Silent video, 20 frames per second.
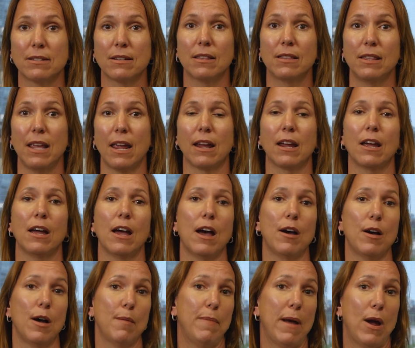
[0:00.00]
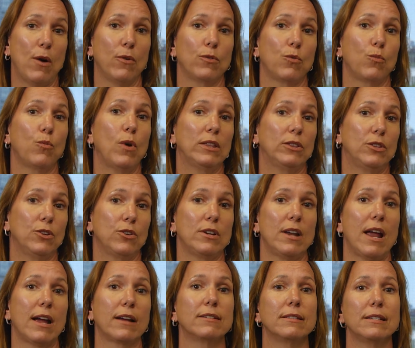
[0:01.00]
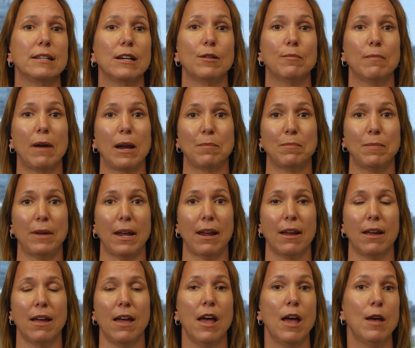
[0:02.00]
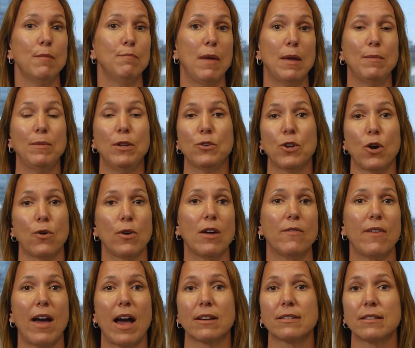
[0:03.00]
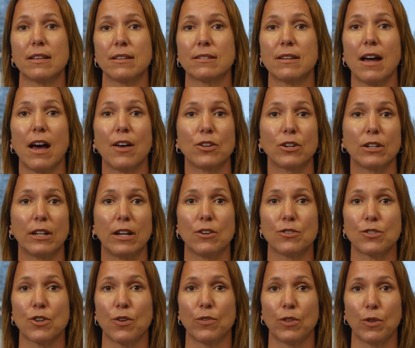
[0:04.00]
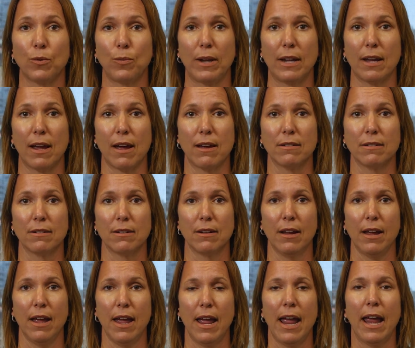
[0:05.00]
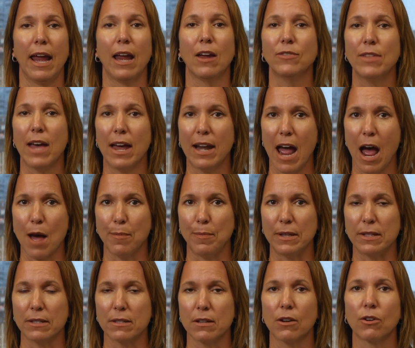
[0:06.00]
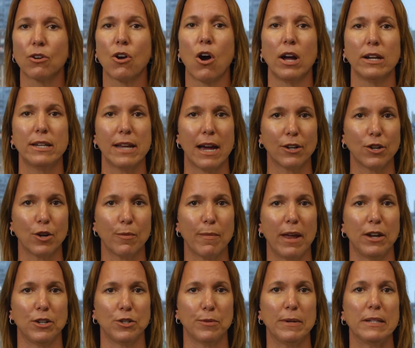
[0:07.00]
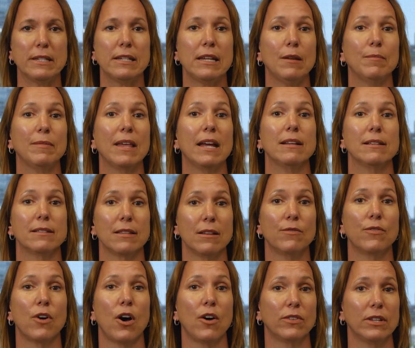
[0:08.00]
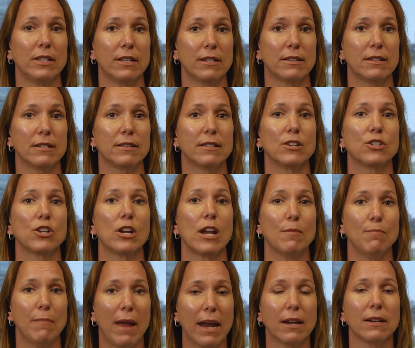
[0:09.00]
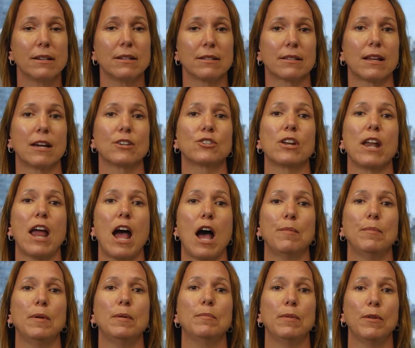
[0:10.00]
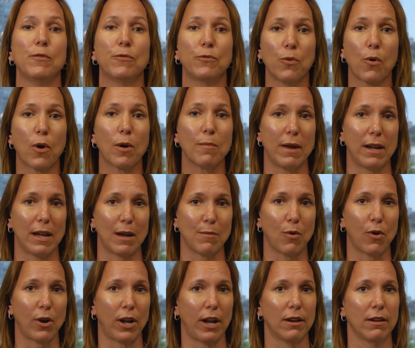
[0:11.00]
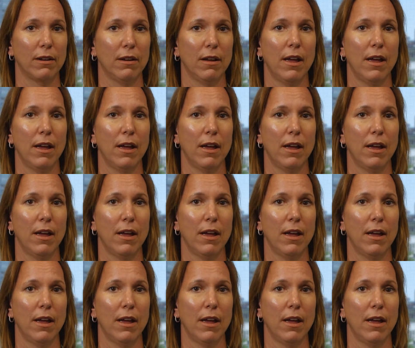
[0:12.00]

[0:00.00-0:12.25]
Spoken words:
to think about what their next deal might be. Maybe you don't have access to other leaders over the weekend. If that happens, contact your management team that is involved in this decision and make a discussion happen before Monday morning.